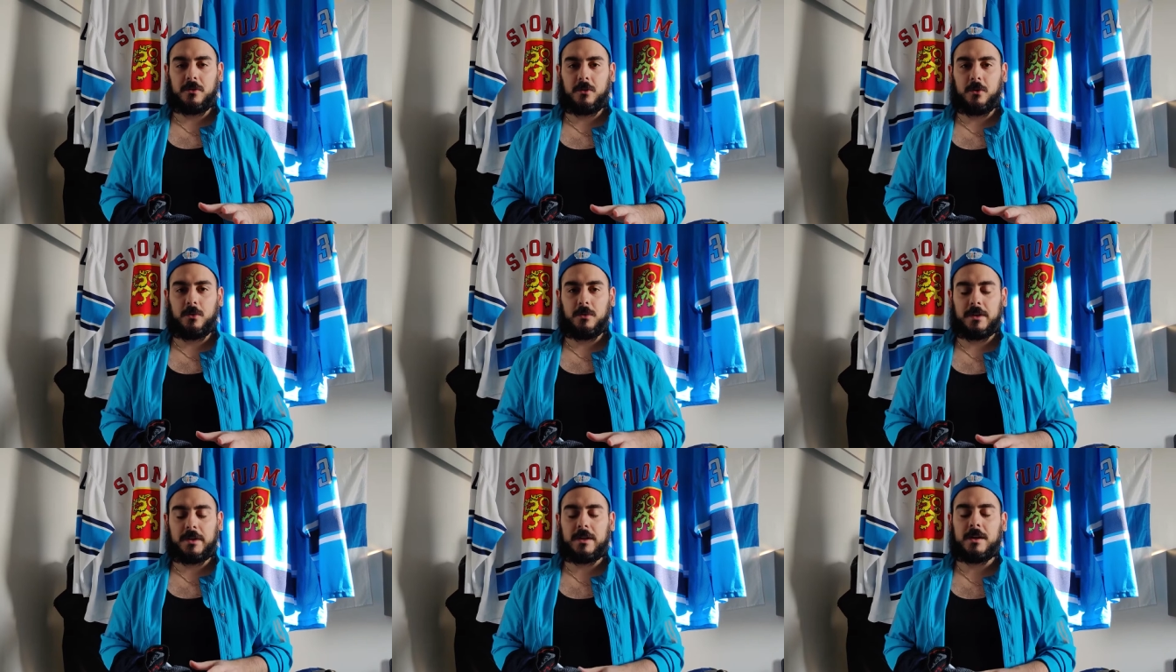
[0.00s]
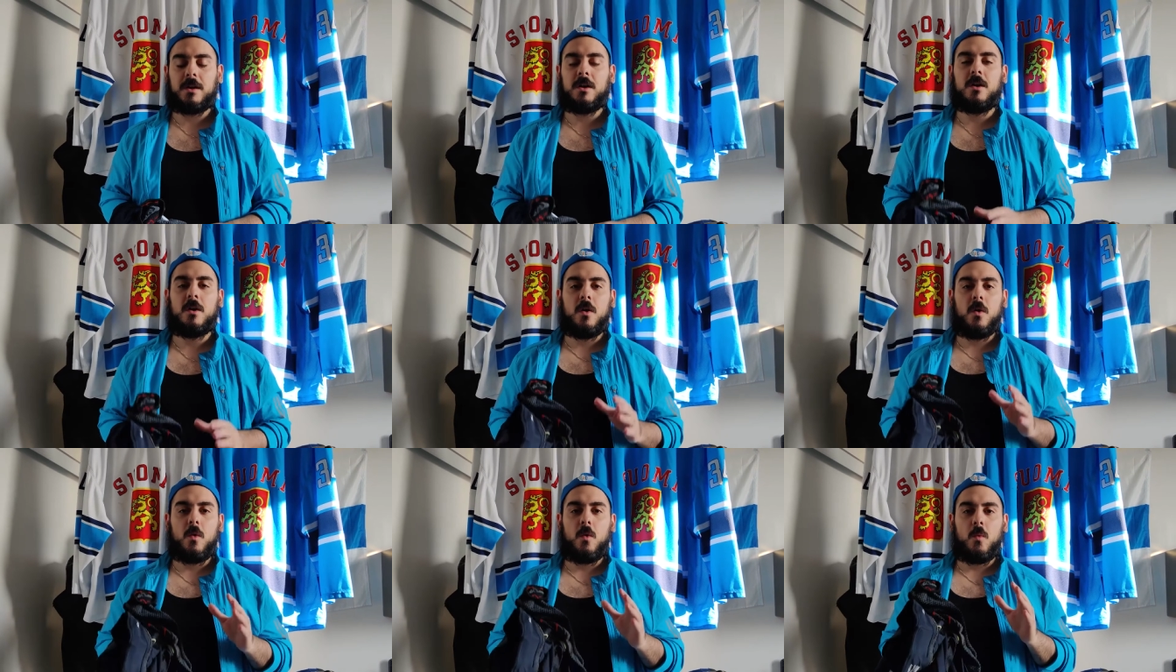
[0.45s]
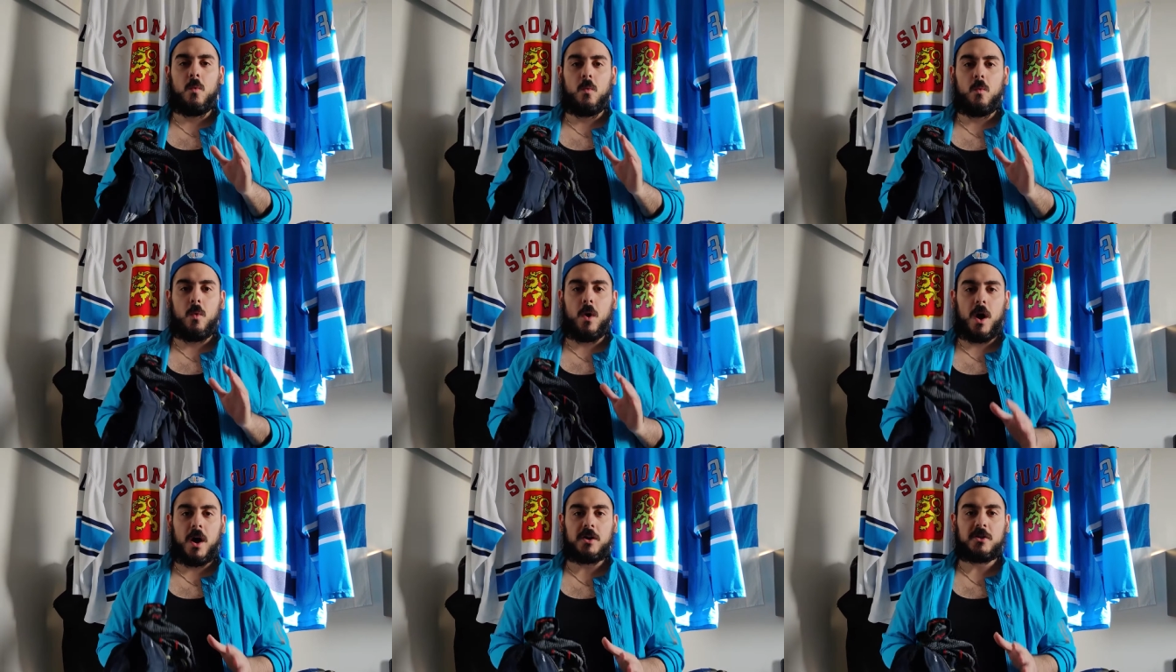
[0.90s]
a goalie.
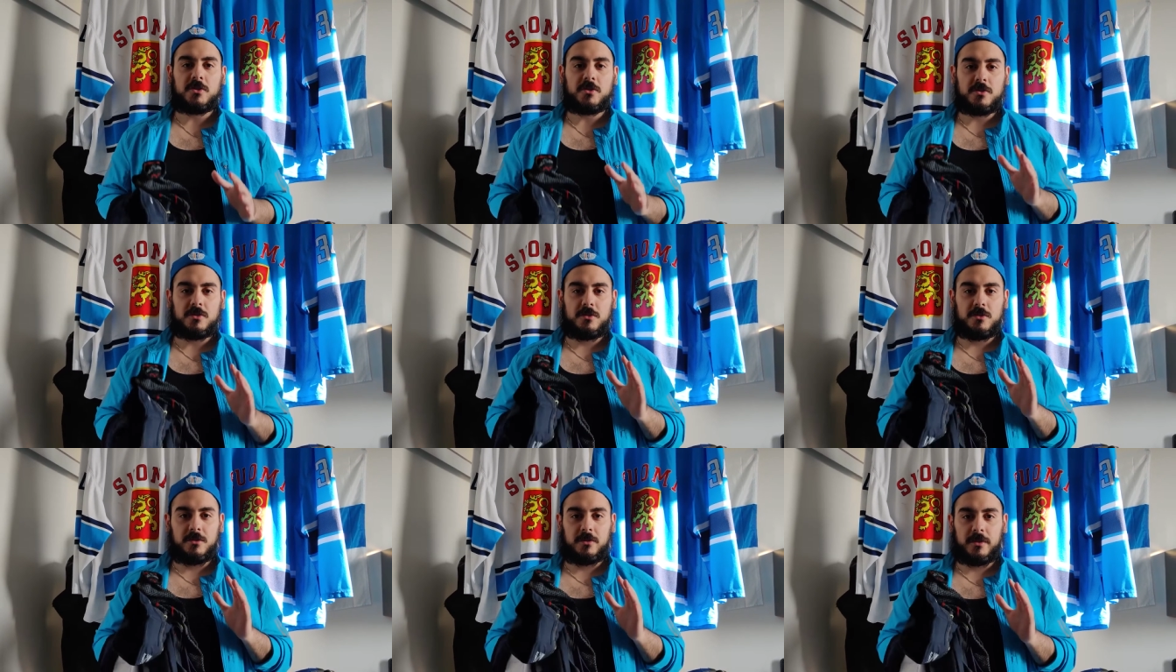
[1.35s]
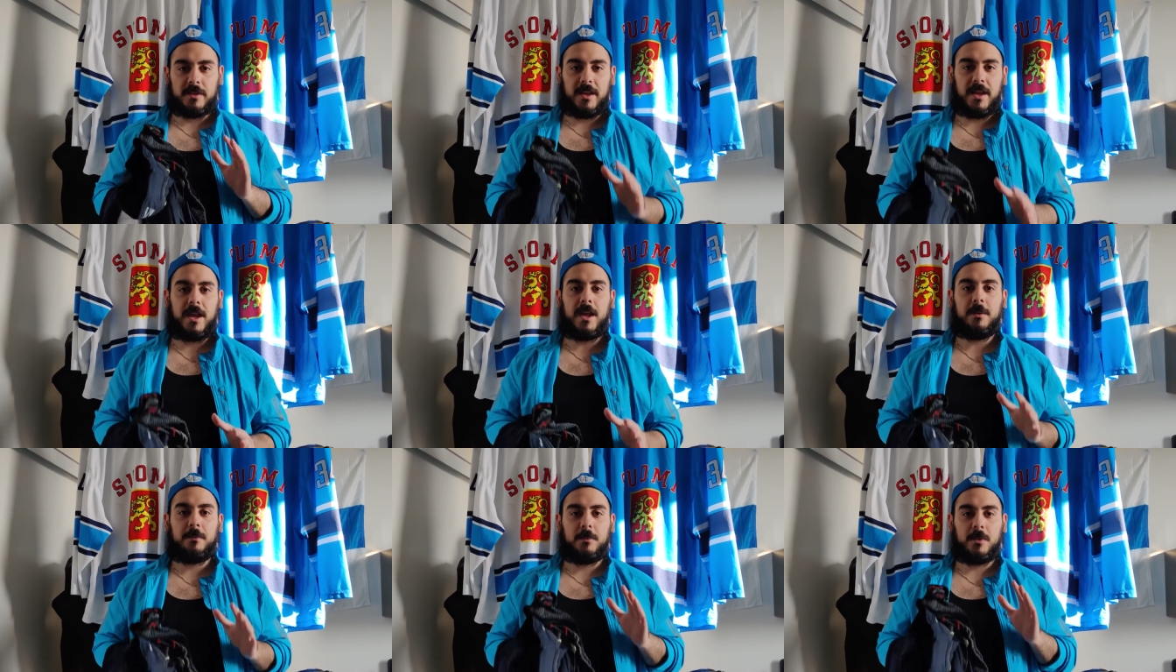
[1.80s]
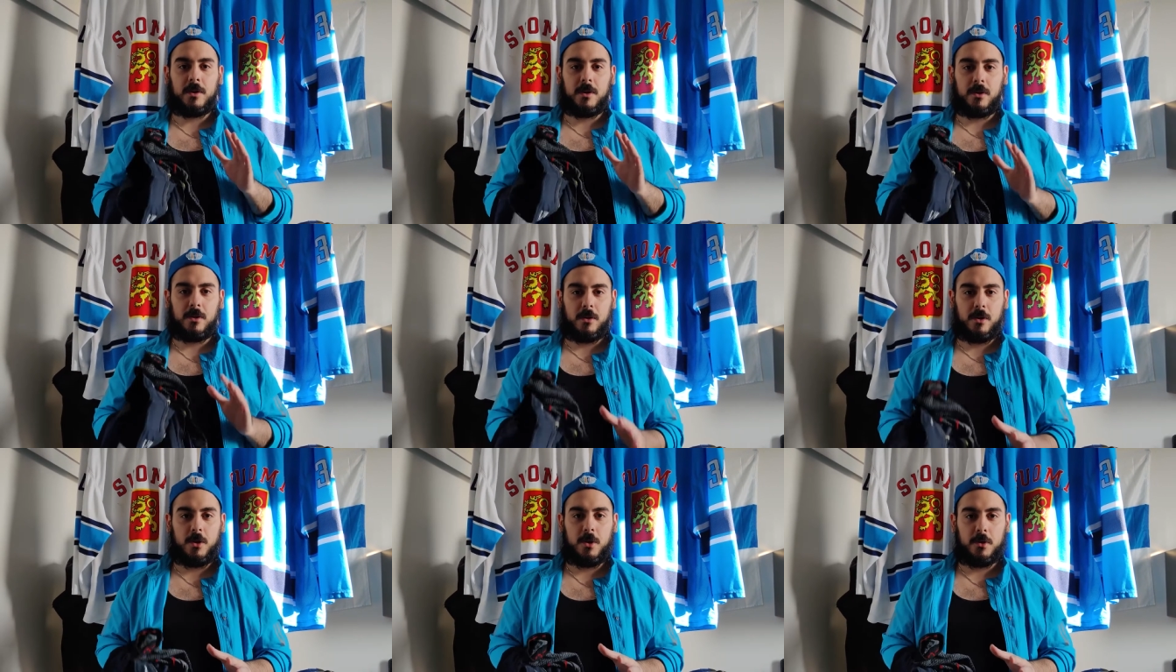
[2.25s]
Wash your damn
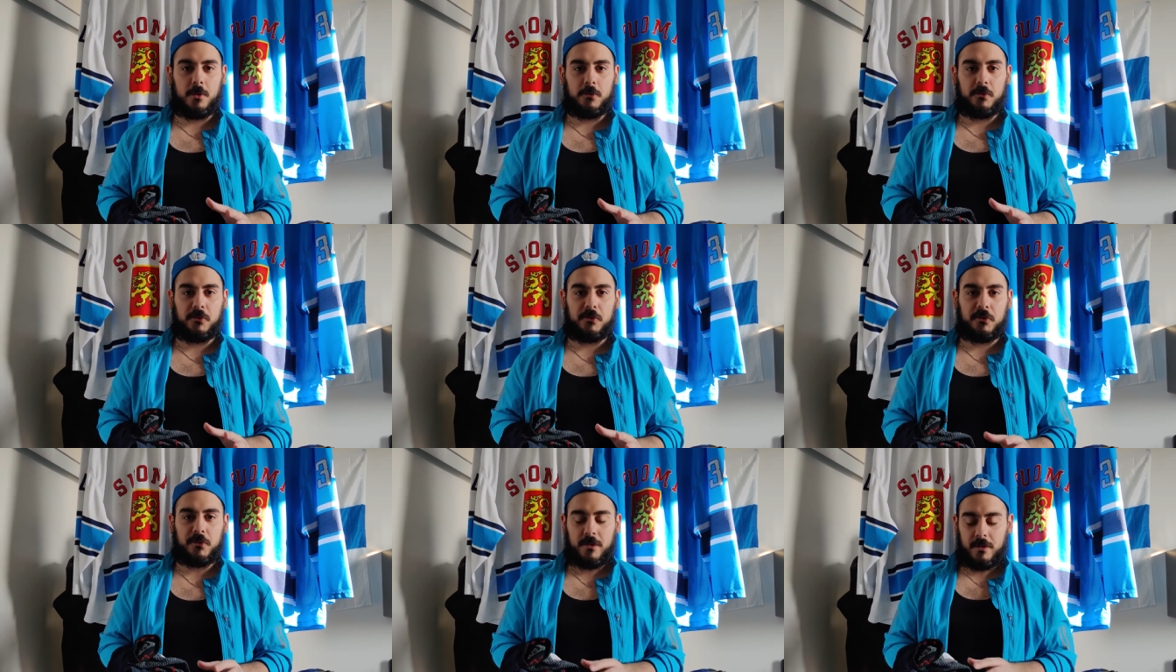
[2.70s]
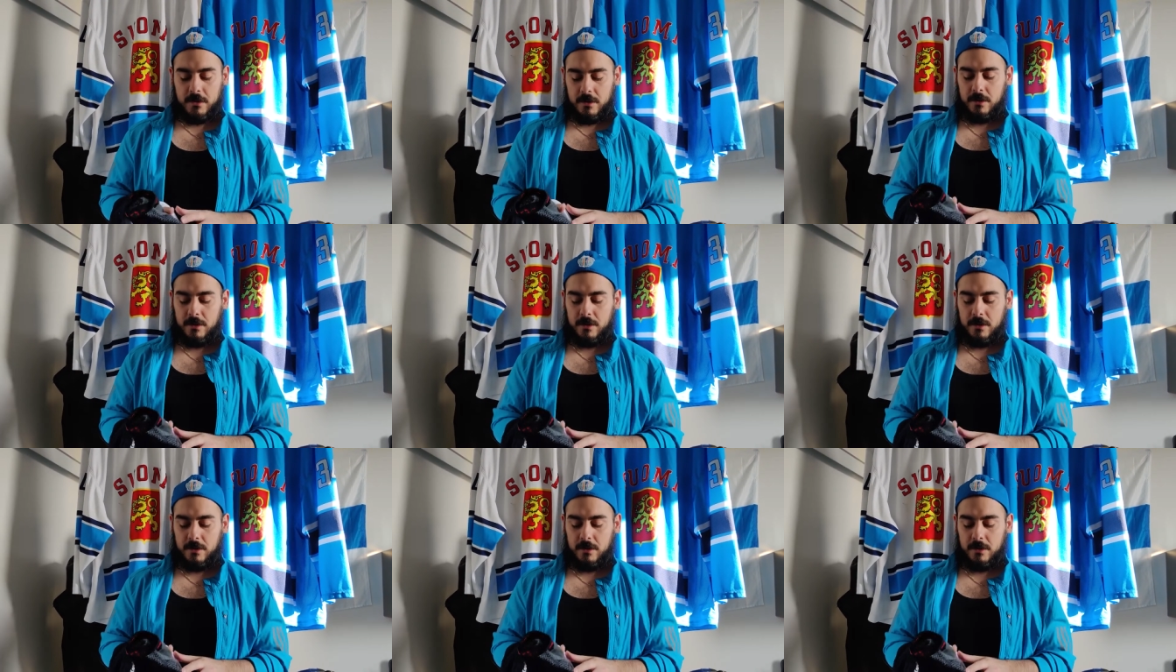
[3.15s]
clothes.